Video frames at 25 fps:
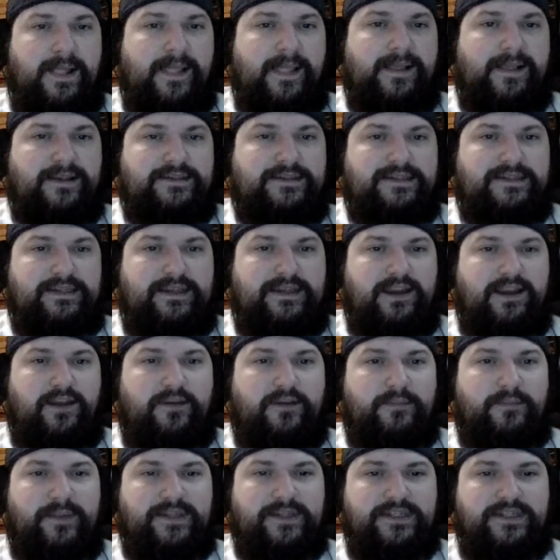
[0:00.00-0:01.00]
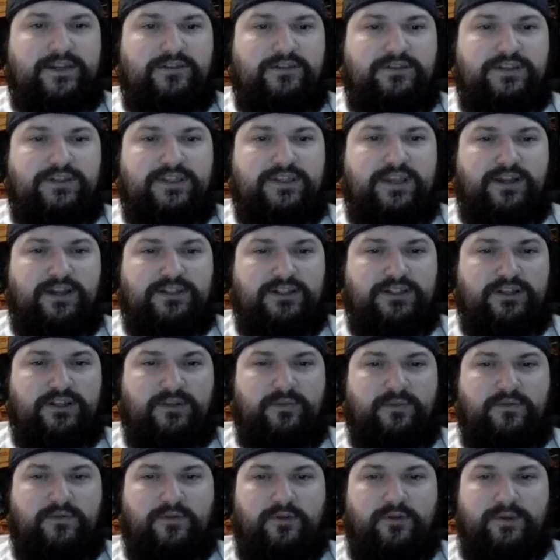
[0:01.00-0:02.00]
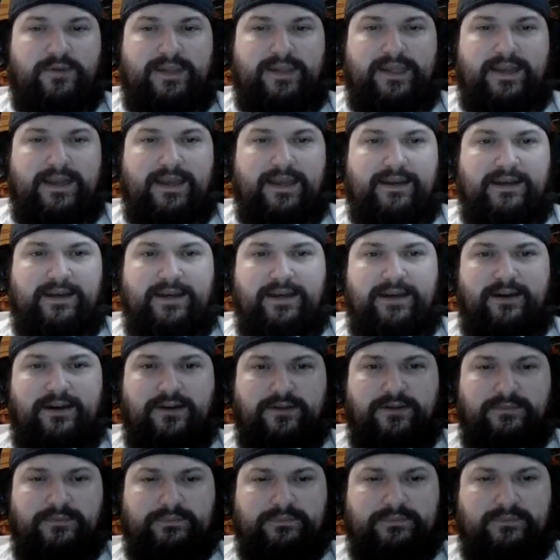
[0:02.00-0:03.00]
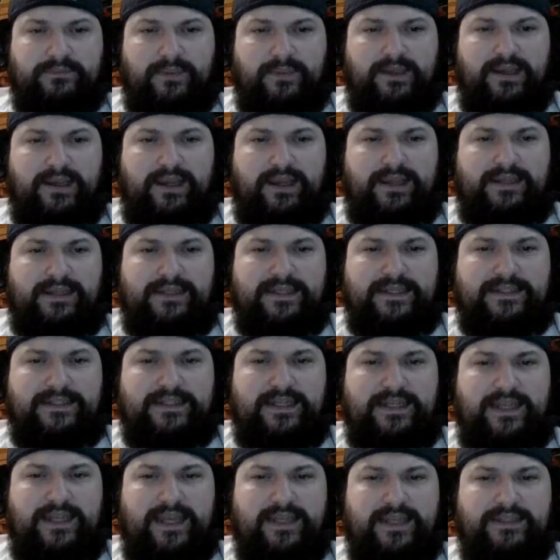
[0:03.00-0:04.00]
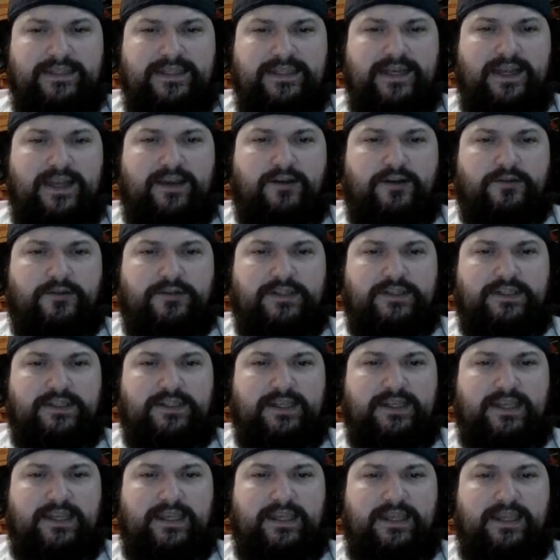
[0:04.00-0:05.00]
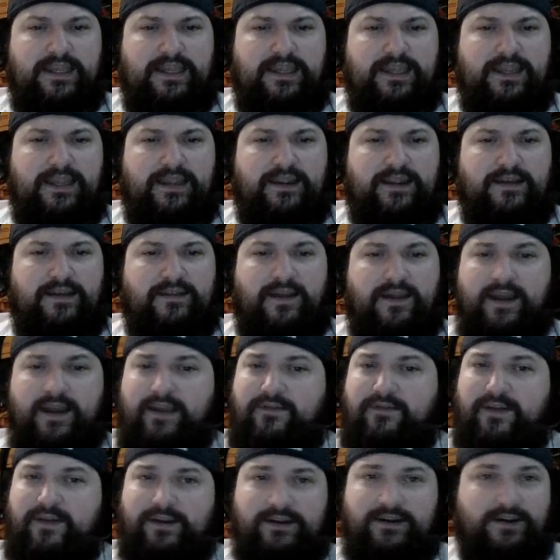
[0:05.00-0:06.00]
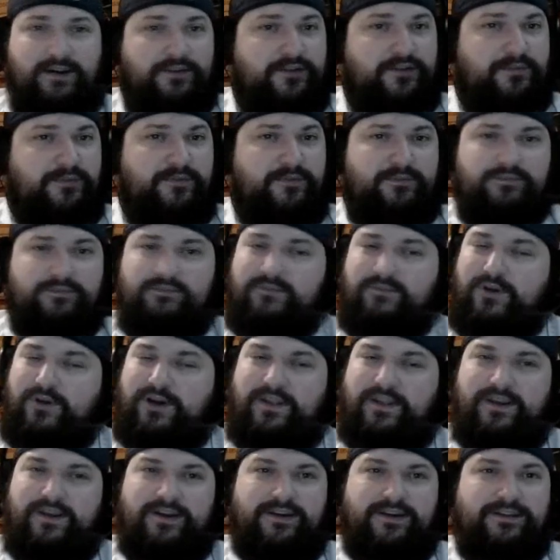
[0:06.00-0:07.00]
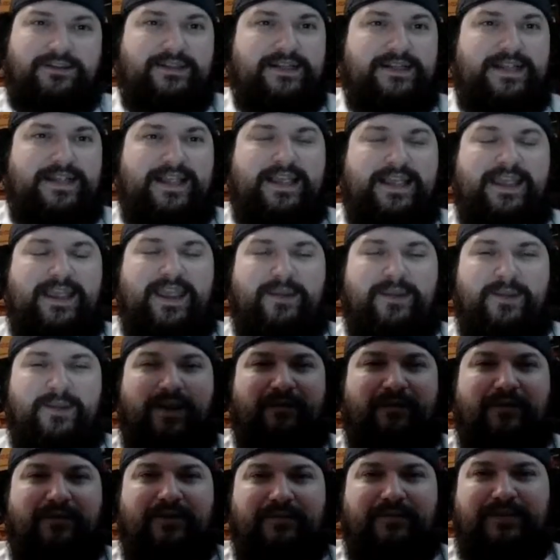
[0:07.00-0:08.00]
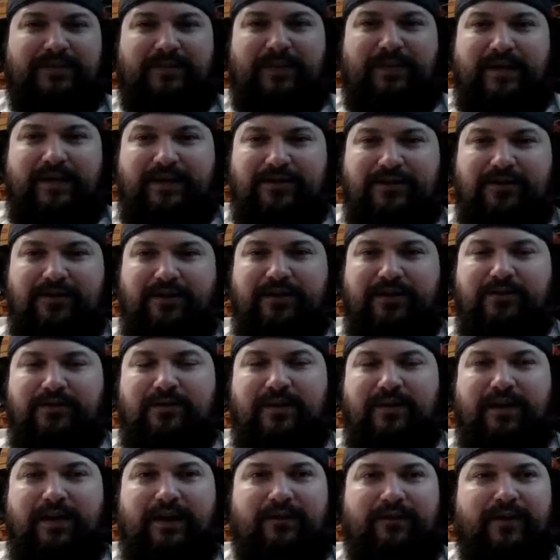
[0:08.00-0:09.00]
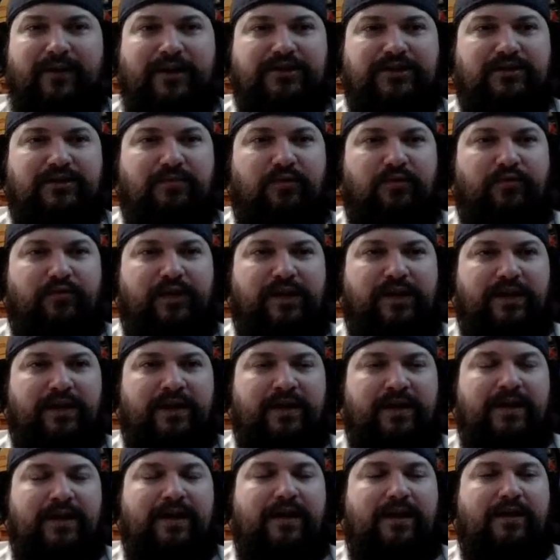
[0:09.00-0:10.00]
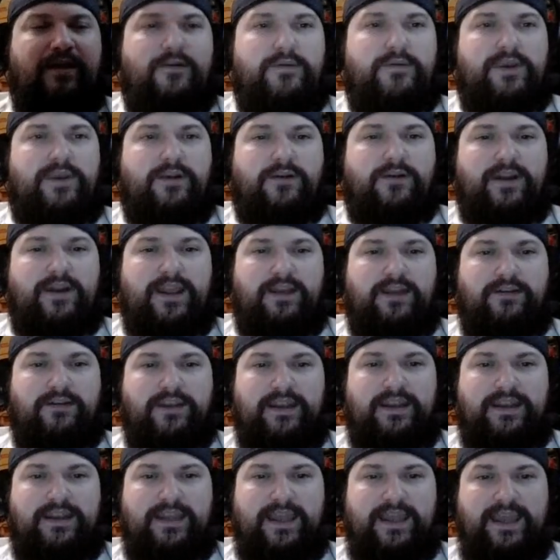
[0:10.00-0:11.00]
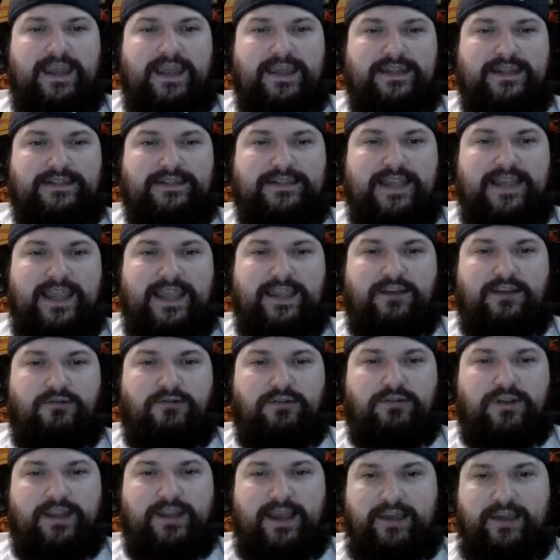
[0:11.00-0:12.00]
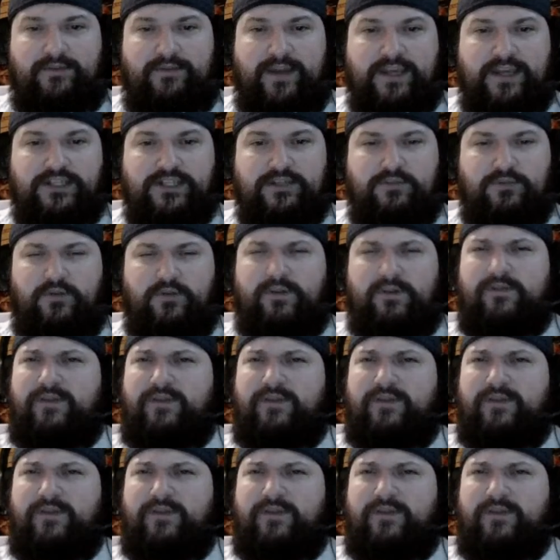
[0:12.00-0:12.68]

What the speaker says: Let's see. Other bits of news to touch on before we get out of here. Disney has announced another one of their animated films is being turned into a live action movie. We are now getting a Tangled live action movie.